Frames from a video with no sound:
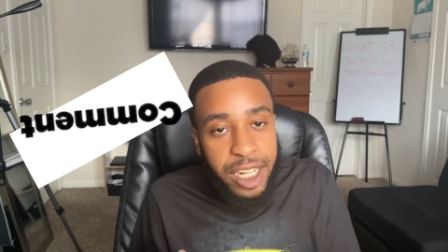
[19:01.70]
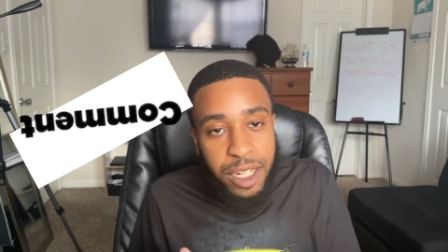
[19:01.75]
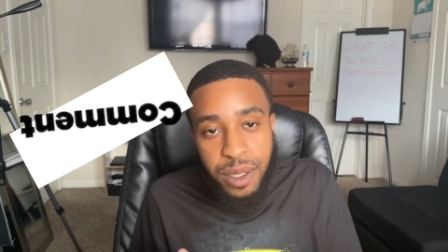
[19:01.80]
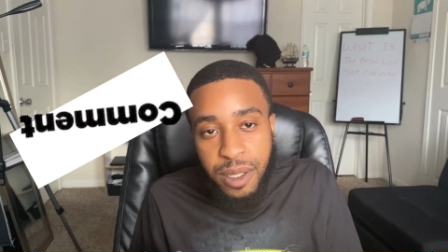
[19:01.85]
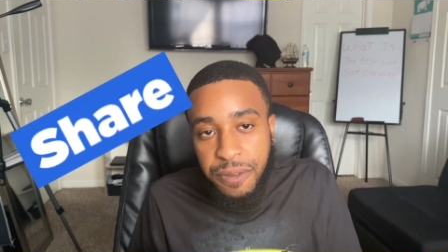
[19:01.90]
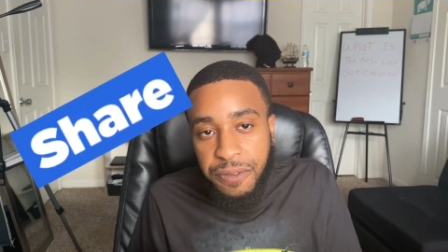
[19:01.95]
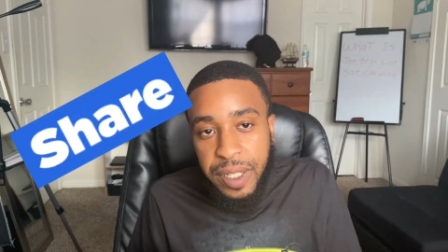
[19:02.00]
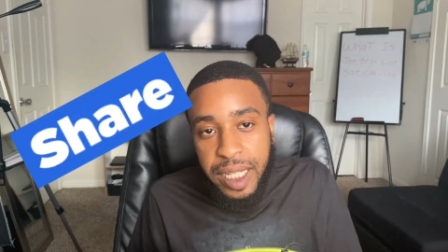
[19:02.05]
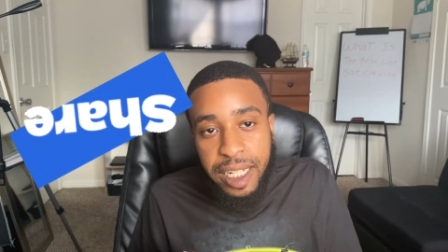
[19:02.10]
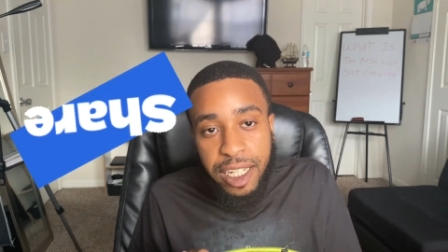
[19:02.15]
the
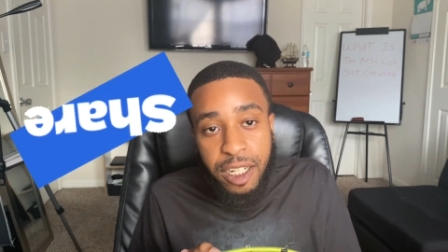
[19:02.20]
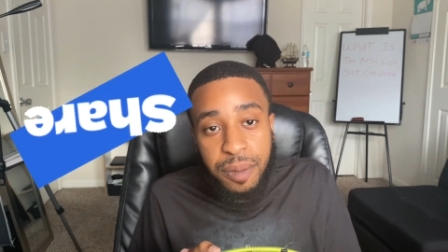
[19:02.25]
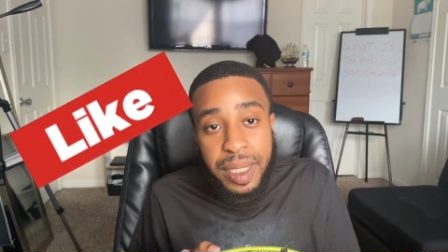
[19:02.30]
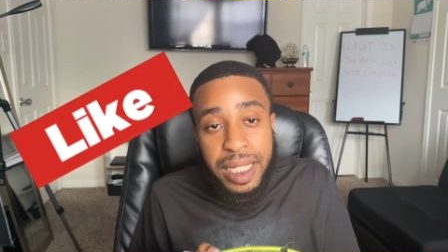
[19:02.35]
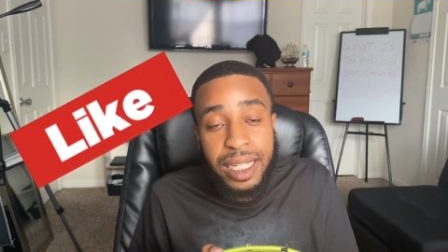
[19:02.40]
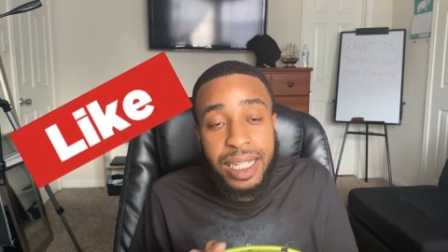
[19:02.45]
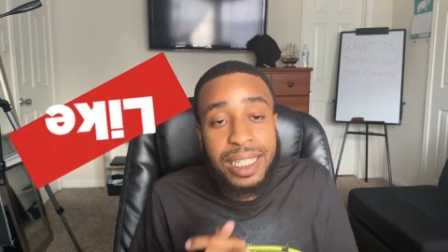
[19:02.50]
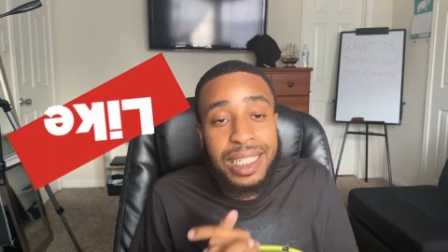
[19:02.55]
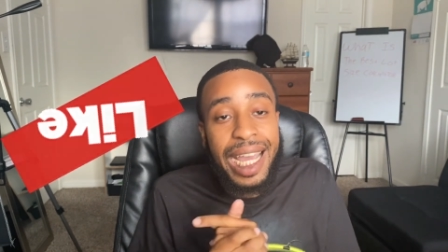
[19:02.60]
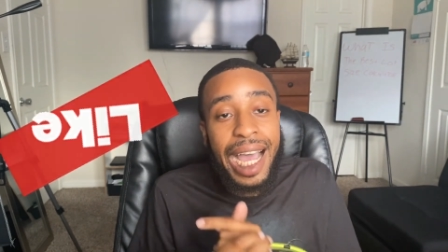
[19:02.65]
video
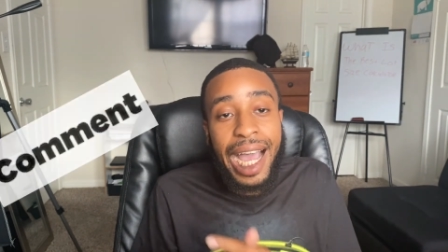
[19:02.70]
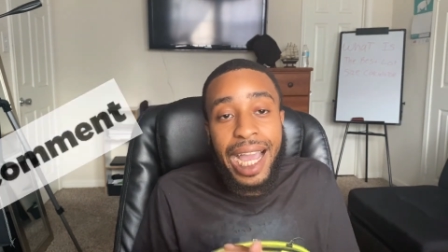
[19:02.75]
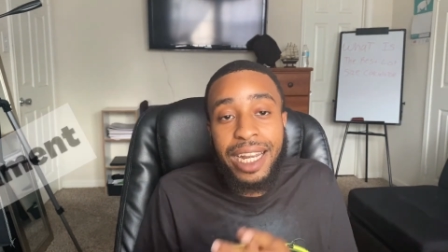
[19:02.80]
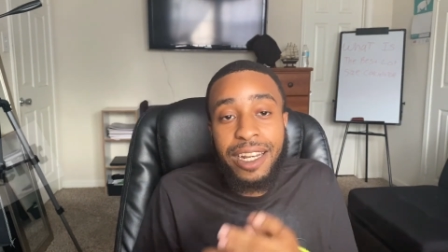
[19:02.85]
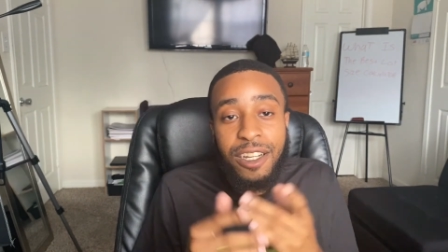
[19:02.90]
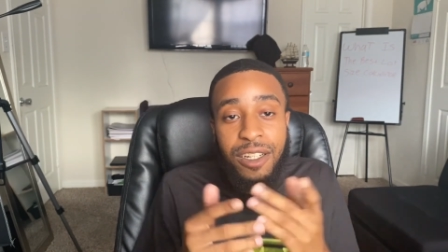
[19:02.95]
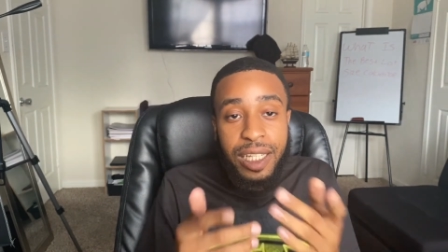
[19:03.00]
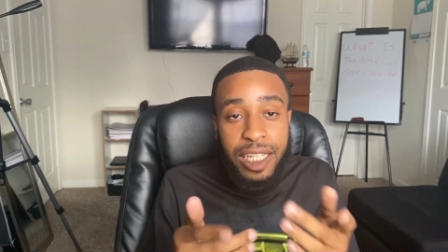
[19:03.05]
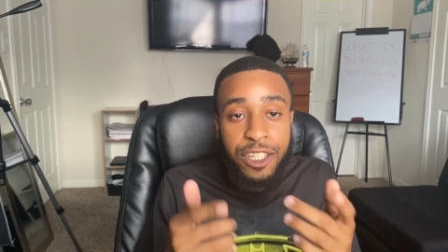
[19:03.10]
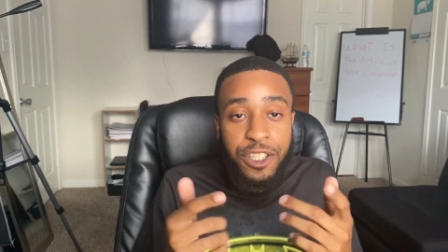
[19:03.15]
because I
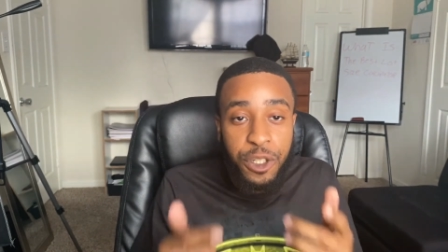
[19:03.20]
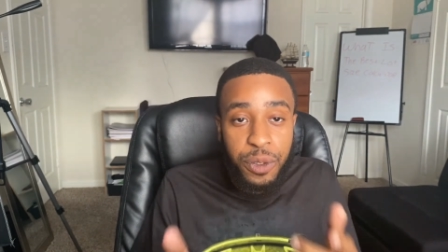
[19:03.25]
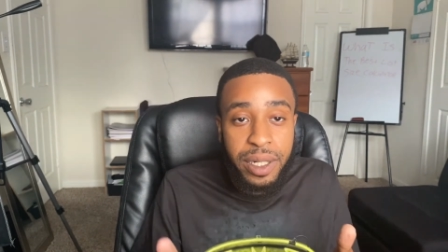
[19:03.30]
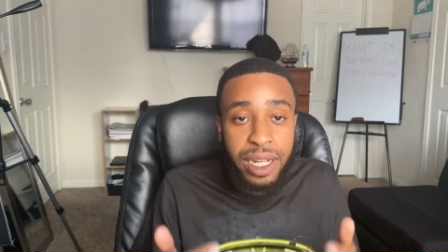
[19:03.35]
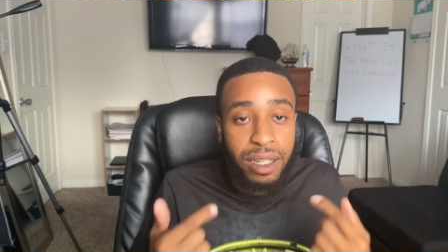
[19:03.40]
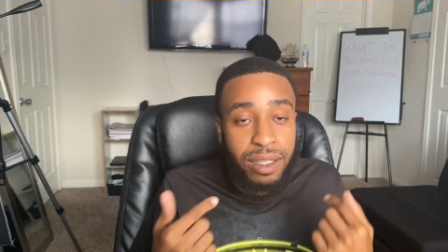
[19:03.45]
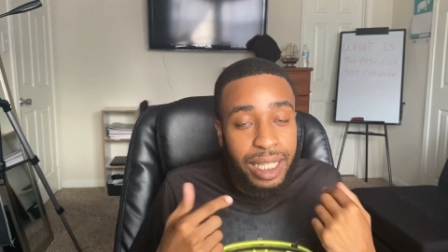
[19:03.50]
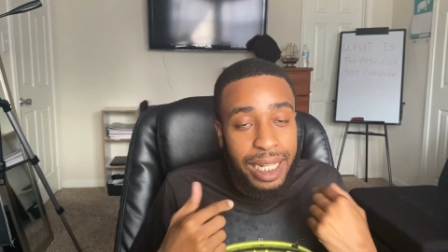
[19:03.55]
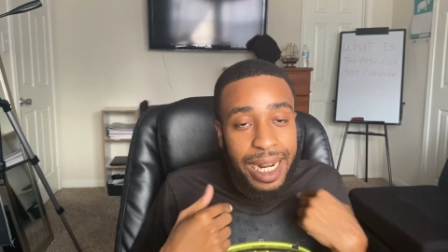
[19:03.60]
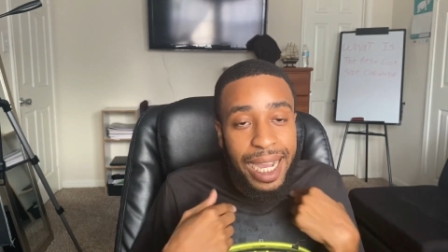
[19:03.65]
know that you
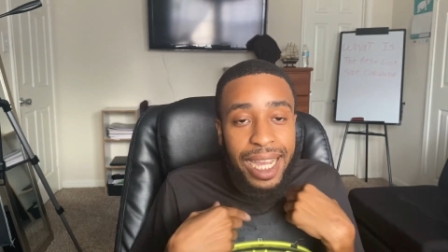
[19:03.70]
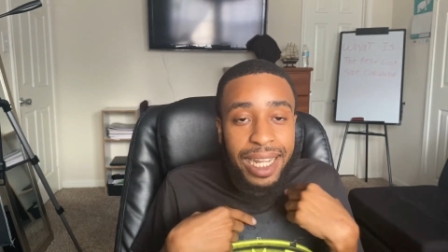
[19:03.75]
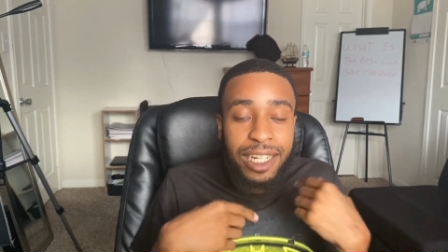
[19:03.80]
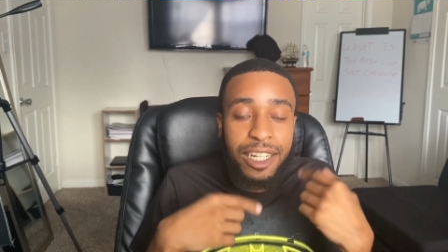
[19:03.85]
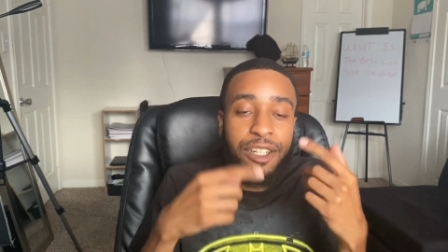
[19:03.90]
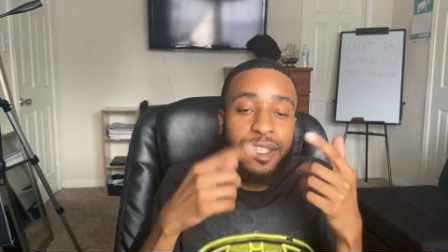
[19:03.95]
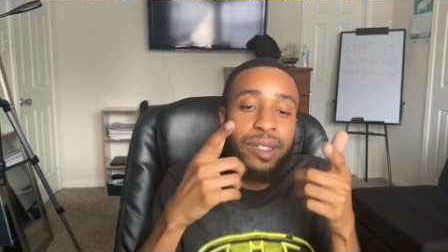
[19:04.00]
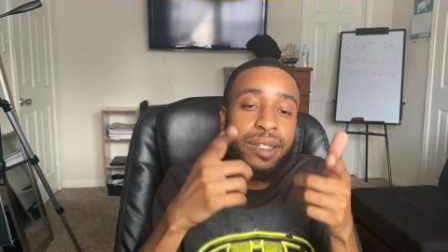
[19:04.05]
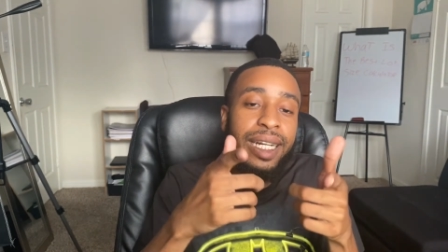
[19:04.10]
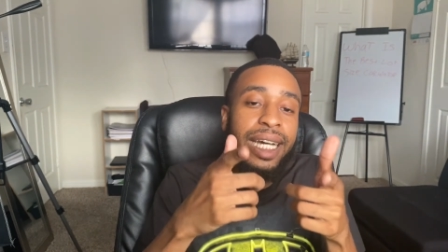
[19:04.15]
know that I know
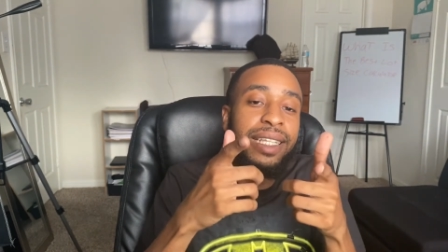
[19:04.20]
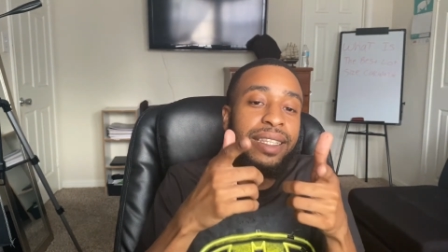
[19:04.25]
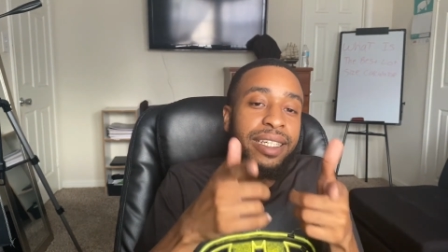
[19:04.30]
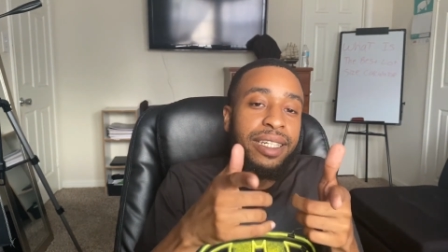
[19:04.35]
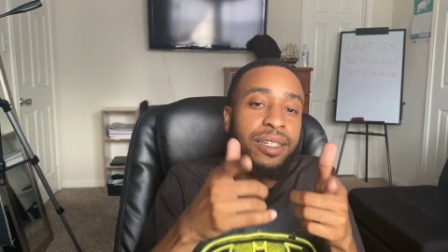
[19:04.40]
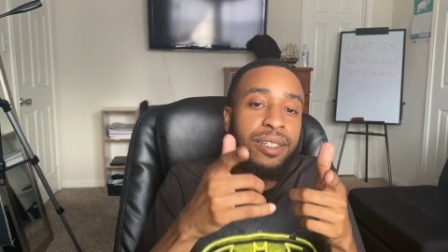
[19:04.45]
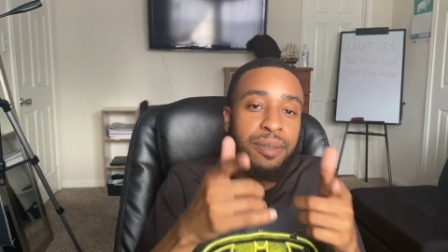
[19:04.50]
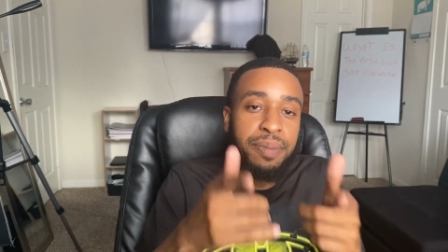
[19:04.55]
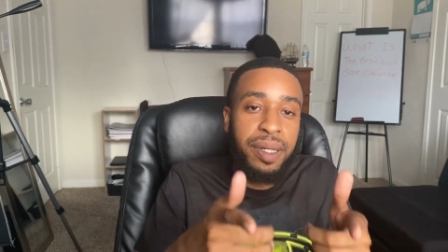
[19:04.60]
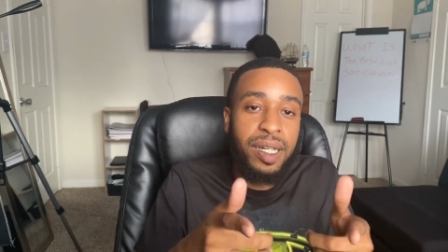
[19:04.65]
you're not the
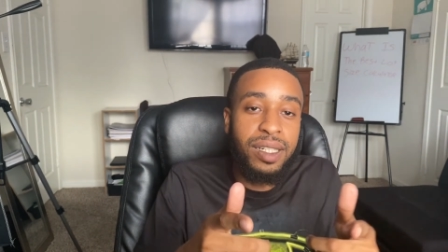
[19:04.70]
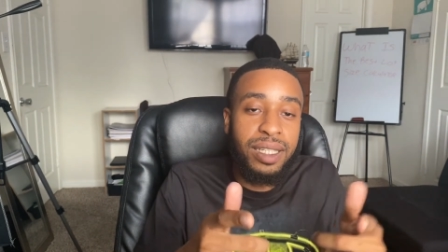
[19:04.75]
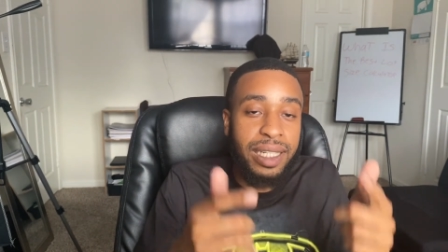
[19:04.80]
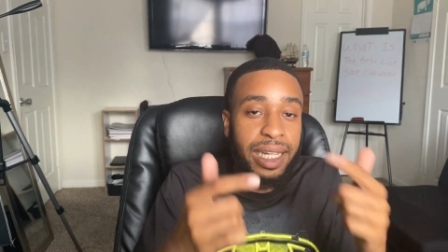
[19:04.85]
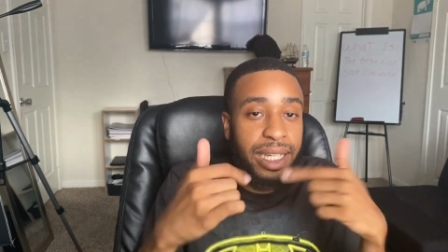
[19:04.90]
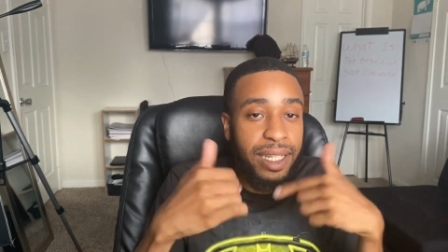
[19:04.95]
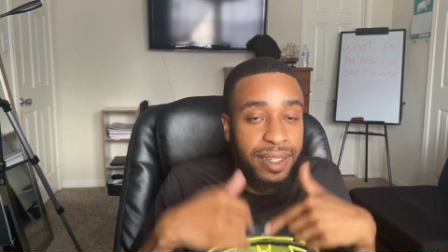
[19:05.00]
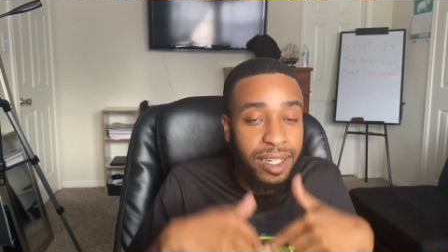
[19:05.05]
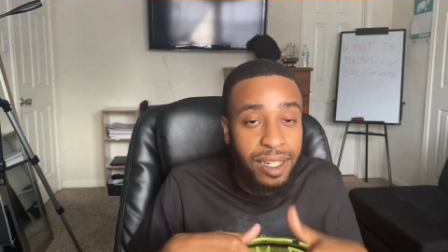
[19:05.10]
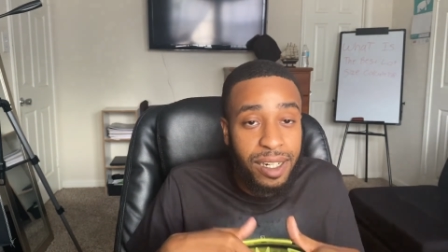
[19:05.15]
only person
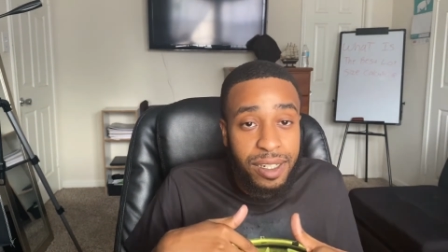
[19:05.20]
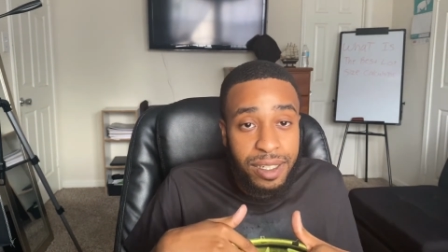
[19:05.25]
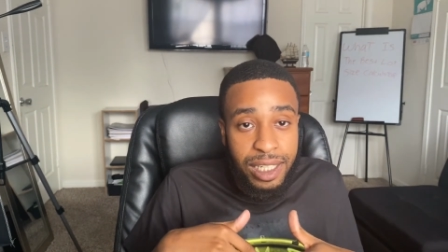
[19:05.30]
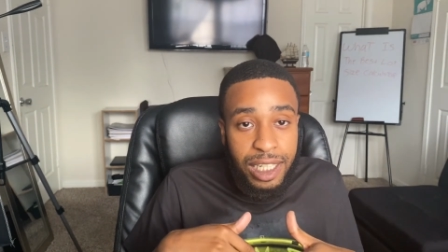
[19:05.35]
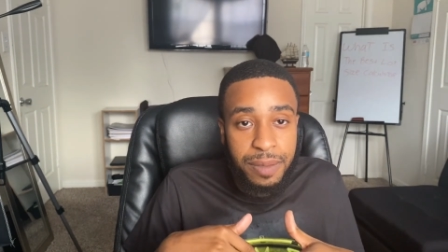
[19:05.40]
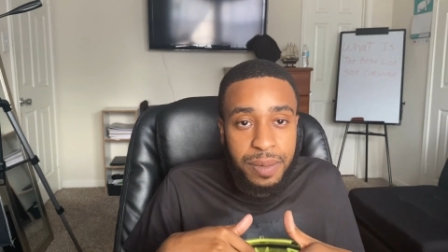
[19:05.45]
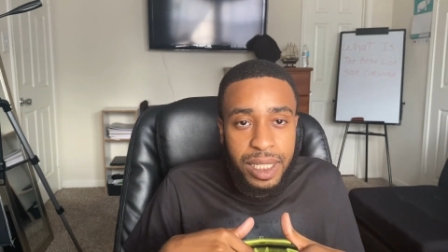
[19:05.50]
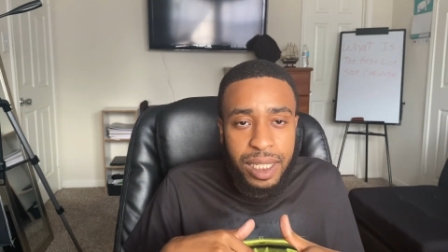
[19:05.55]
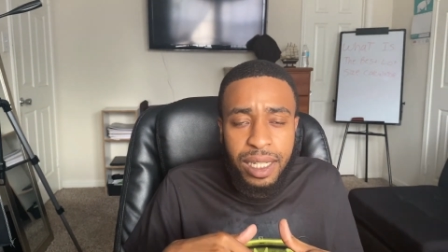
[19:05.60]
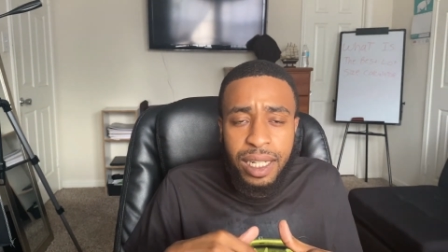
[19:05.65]
that learned
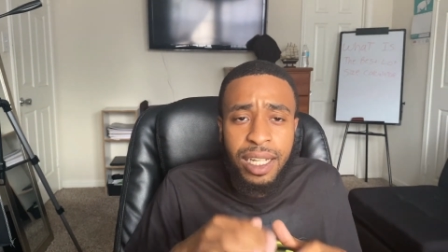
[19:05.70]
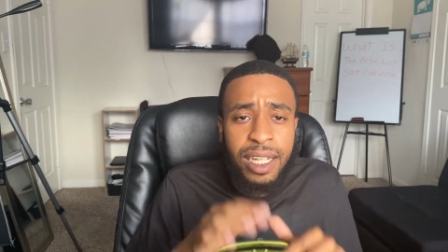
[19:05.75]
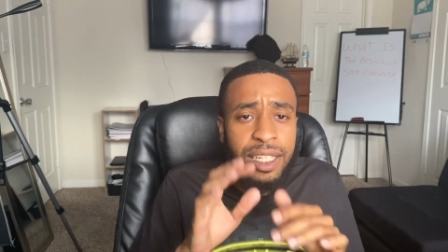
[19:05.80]
something.